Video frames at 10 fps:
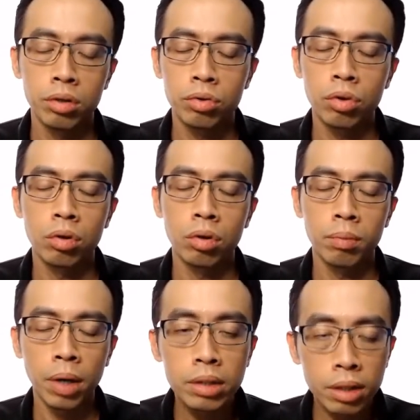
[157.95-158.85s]
So
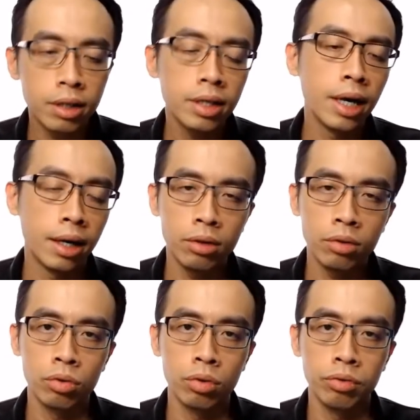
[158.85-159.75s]
personally, I like
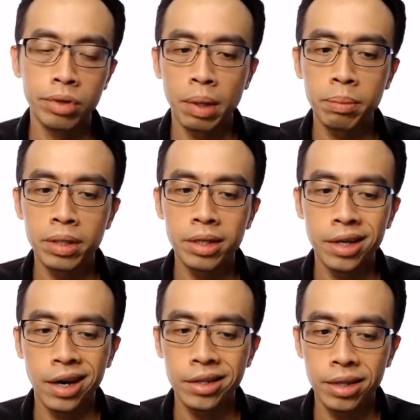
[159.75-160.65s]
to remember this
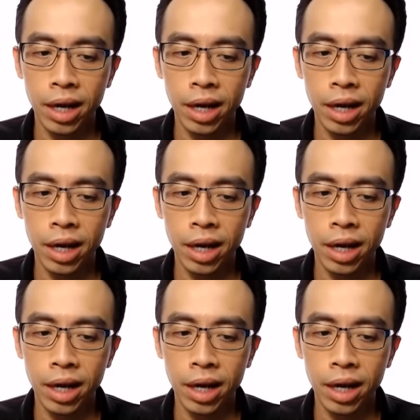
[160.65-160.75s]
as